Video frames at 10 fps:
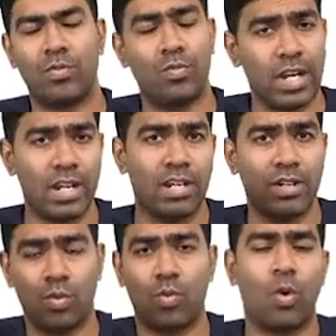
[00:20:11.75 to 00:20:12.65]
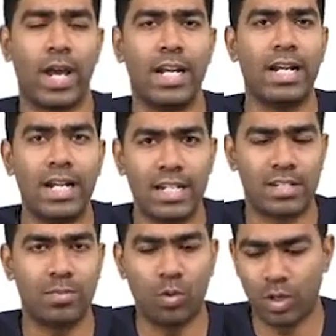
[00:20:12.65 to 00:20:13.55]
very widely
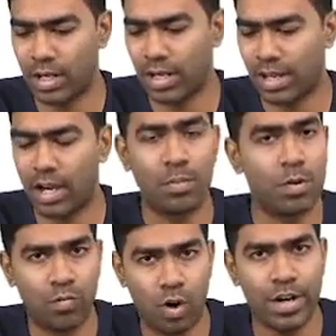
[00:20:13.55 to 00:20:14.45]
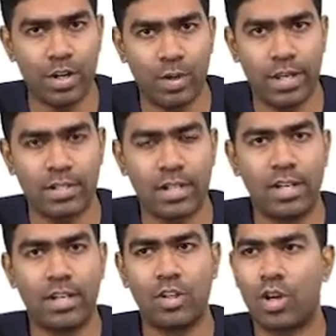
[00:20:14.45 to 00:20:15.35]
distributed, like up to 42 days.
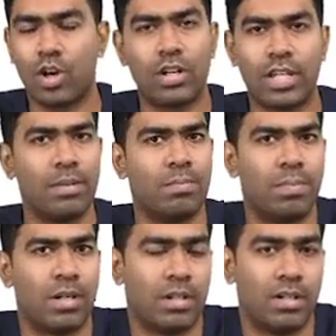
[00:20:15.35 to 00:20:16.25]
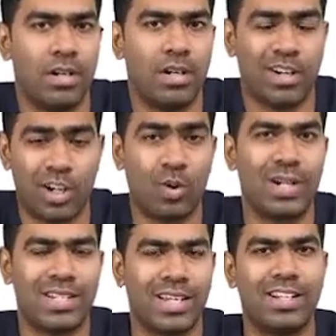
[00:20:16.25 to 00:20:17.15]
You cannot keep
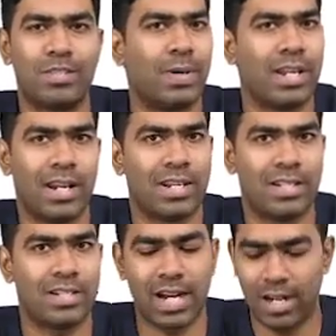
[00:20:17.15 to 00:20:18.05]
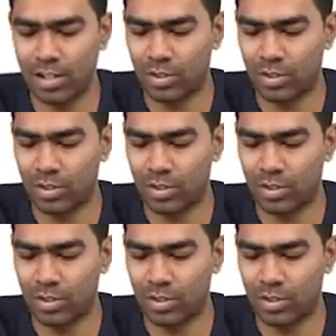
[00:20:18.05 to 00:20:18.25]
12 cycles per year as the standard.